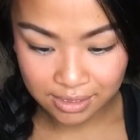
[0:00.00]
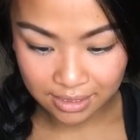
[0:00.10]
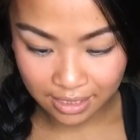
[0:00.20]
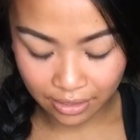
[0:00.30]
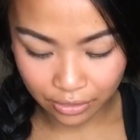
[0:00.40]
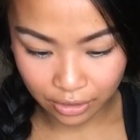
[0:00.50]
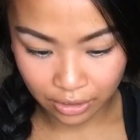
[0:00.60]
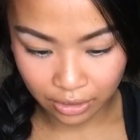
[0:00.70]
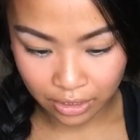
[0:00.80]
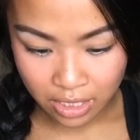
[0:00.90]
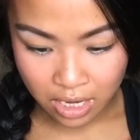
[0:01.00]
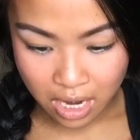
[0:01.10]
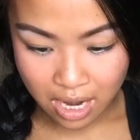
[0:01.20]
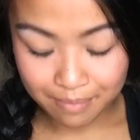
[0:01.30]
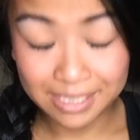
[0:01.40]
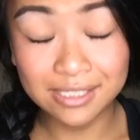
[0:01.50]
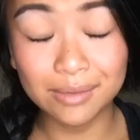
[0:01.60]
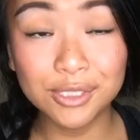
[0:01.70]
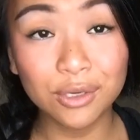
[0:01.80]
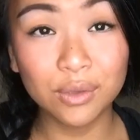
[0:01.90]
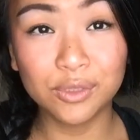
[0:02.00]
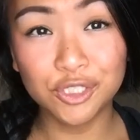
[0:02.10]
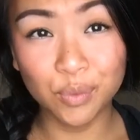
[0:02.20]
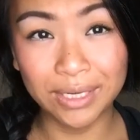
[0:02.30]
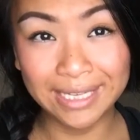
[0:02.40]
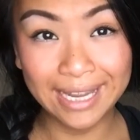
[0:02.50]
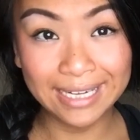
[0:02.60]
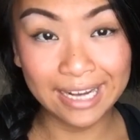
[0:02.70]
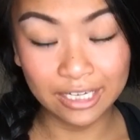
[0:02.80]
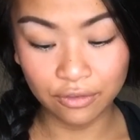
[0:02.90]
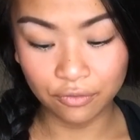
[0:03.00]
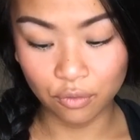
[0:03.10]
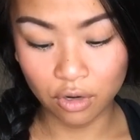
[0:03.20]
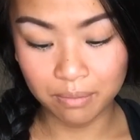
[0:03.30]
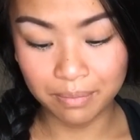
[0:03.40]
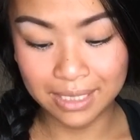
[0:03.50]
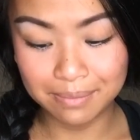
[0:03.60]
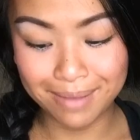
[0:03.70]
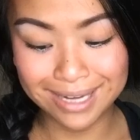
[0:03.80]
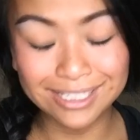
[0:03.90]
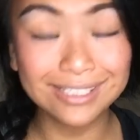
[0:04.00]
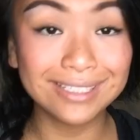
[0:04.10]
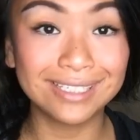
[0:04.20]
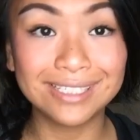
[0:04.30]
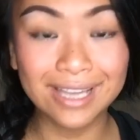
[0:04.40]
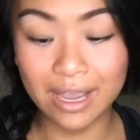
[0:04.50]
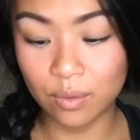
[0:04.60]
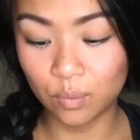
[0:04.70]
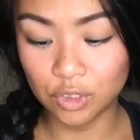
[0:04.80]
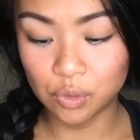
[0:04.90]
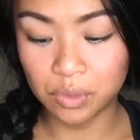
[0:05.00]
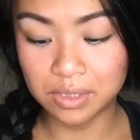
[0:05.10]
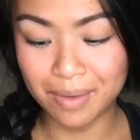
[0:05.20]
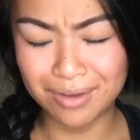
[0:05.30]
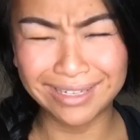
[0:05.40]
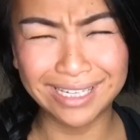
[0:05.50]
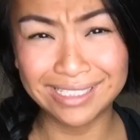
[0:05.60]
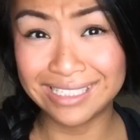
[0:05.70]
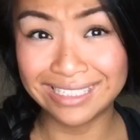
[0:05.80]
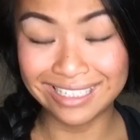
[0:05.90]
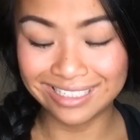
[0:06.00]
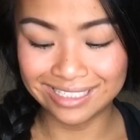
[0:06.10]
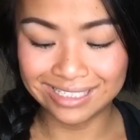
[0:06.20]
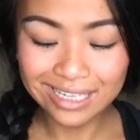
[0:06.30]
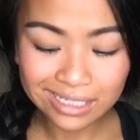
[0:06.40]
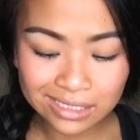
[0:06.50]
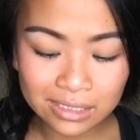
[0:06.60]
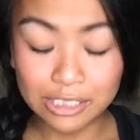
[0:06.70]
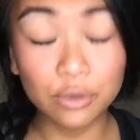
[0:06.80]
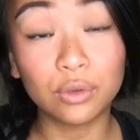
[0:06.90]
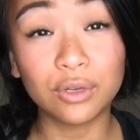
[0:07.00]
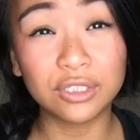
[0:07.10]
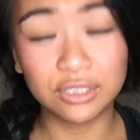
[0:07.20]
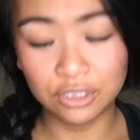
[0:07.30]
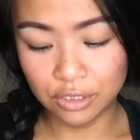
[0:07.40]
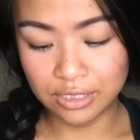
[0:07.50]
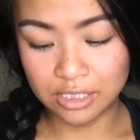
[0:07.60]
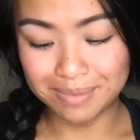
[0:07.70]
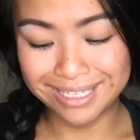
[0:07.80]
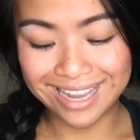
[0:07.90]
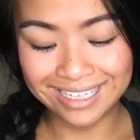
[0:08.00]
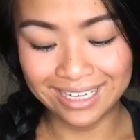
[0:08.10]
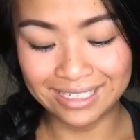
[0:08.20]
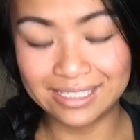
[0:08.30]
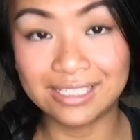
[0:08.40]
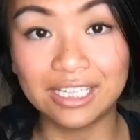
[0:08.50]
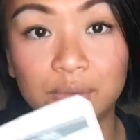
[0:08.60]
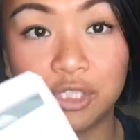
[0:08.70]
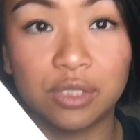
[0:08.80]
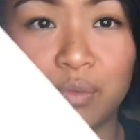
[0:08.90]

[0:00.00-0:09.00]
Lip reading: Together, my subtotal was $28.94, but minus the discount, which was about $19.96, my total turned out to be $9.86, which